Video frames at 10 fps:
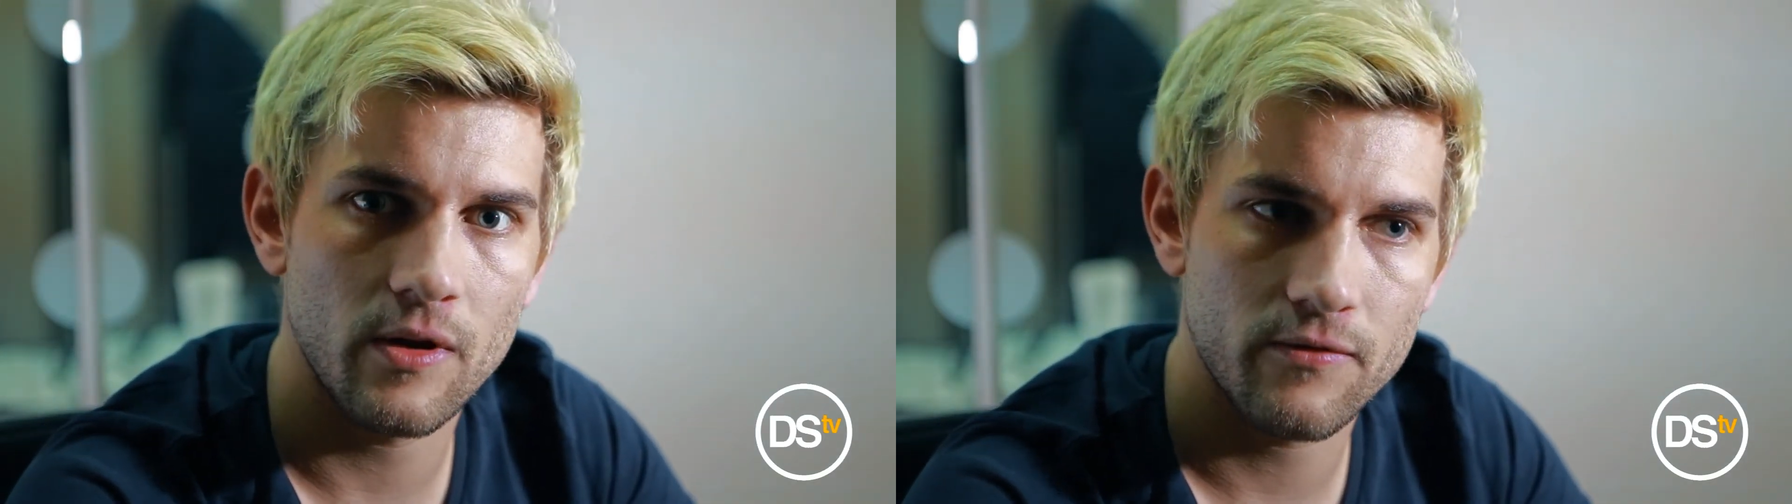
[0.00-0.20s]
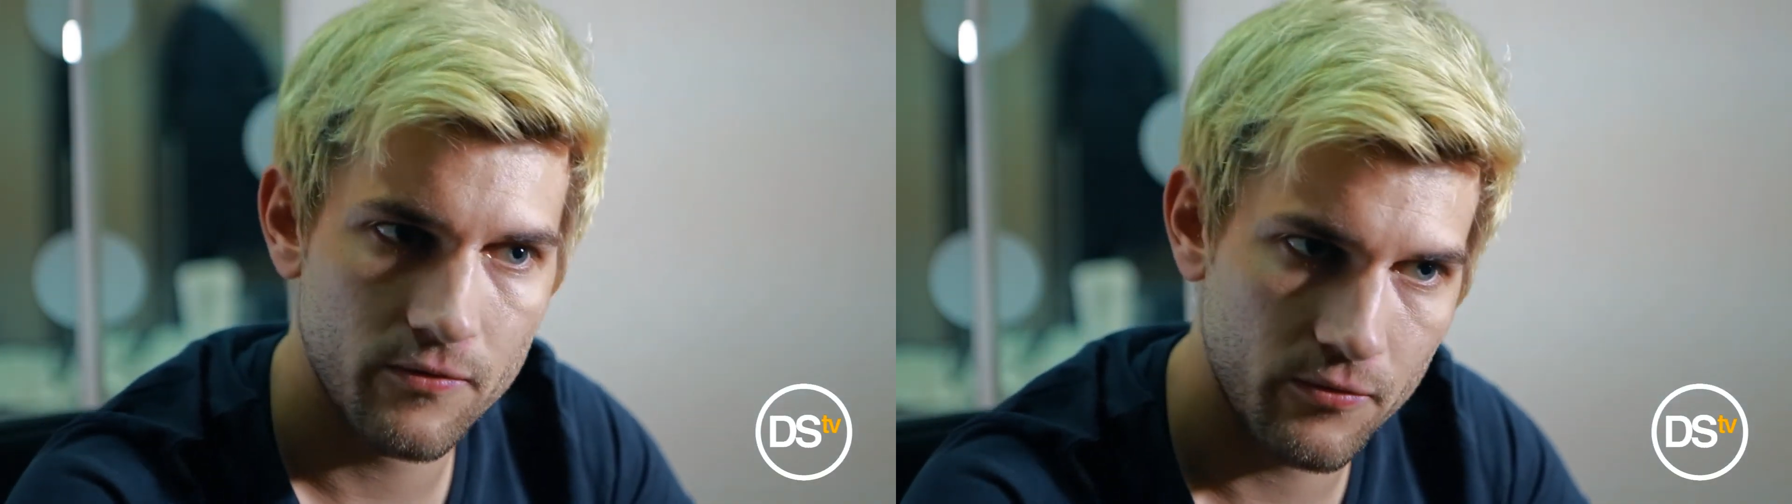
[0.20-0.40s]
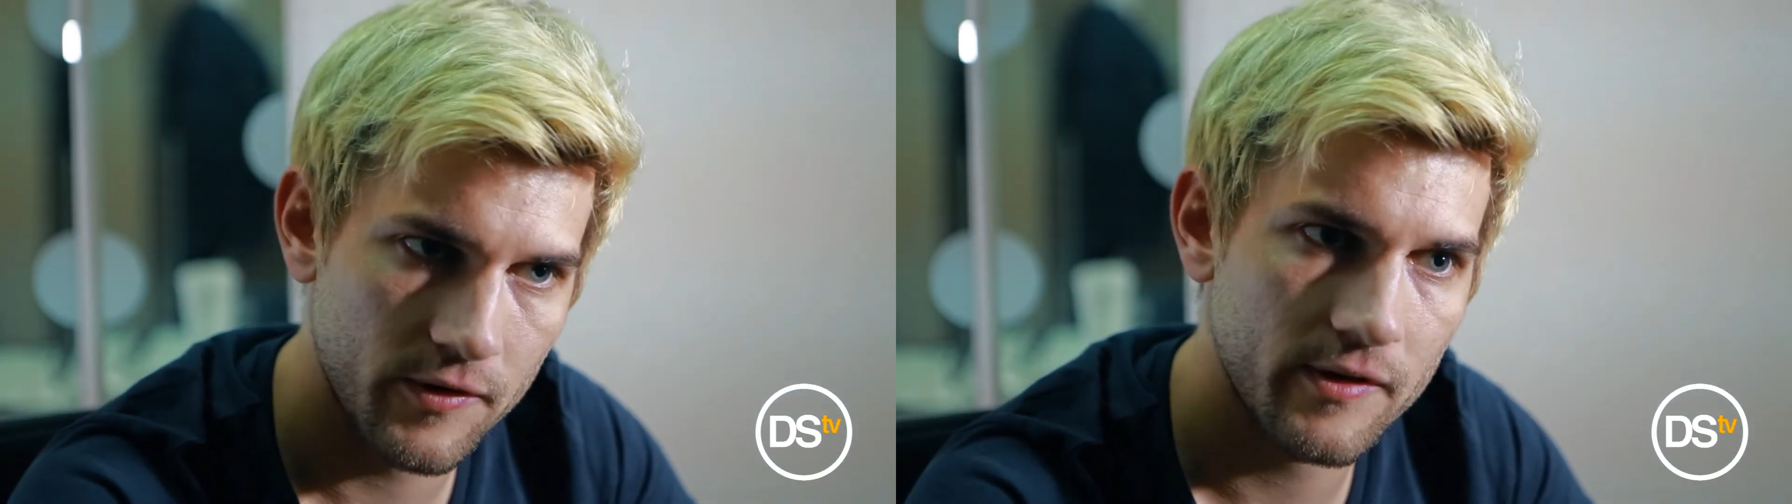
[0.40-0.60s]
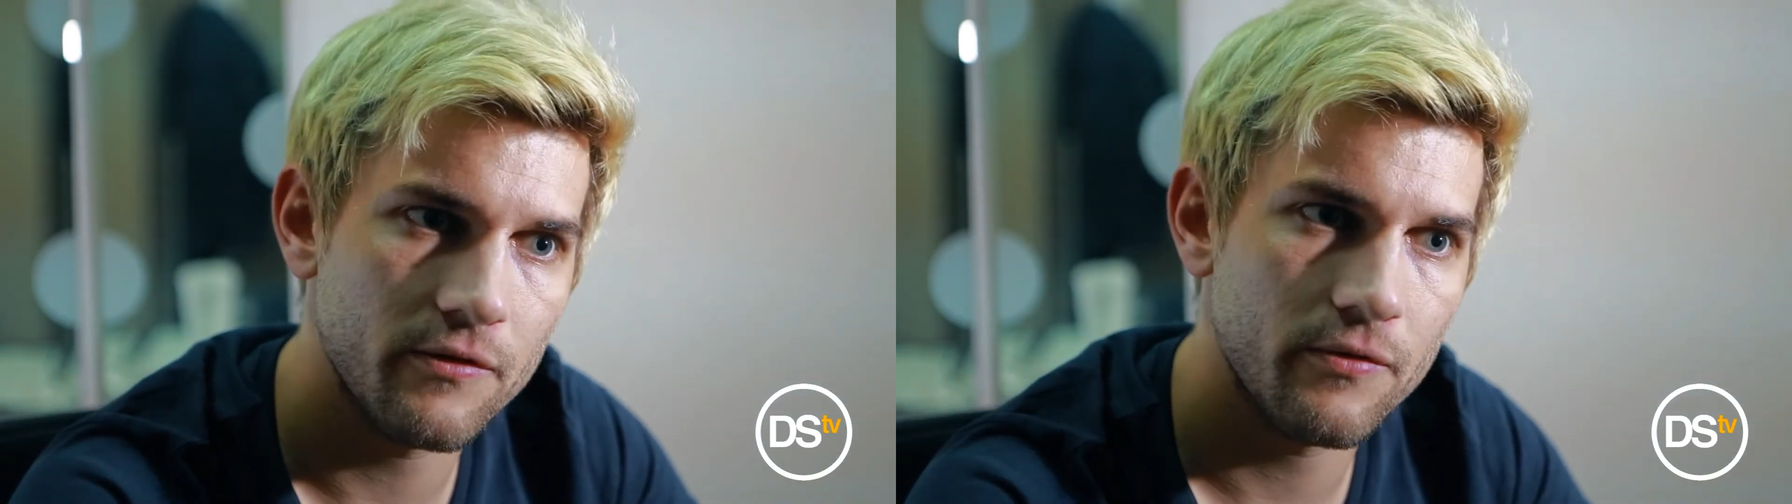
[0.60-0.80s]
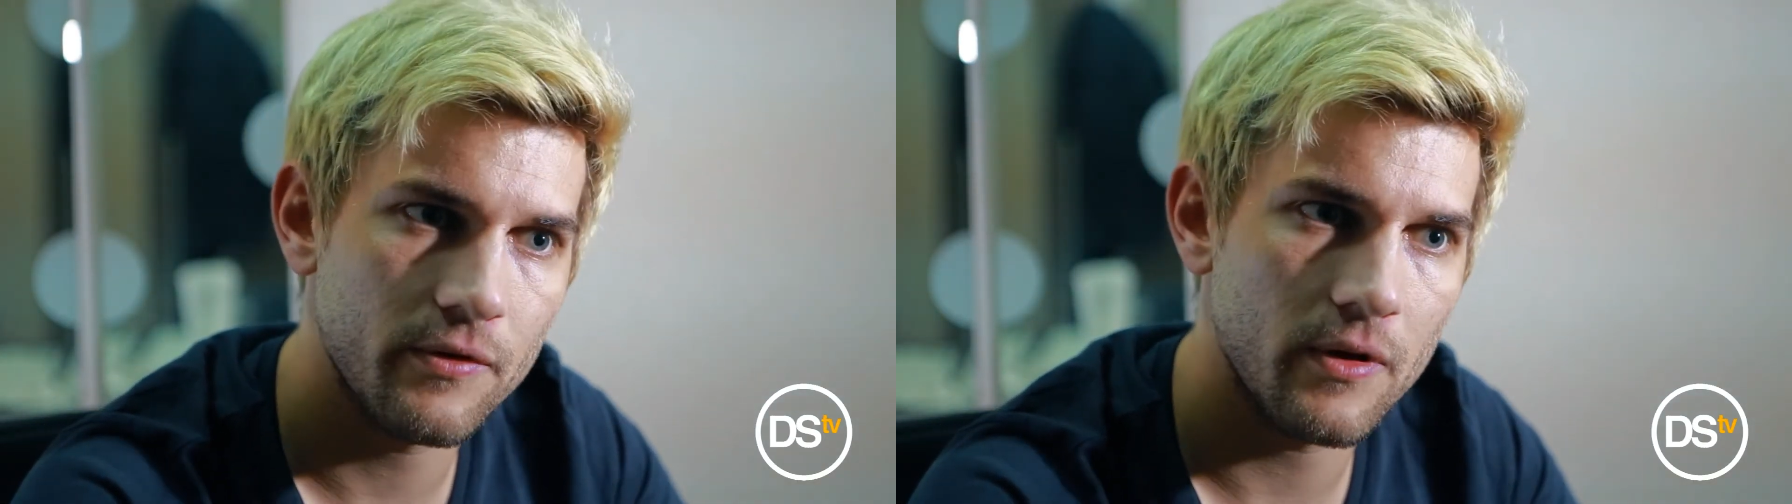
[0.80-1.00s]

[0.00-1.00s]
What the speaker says: have recently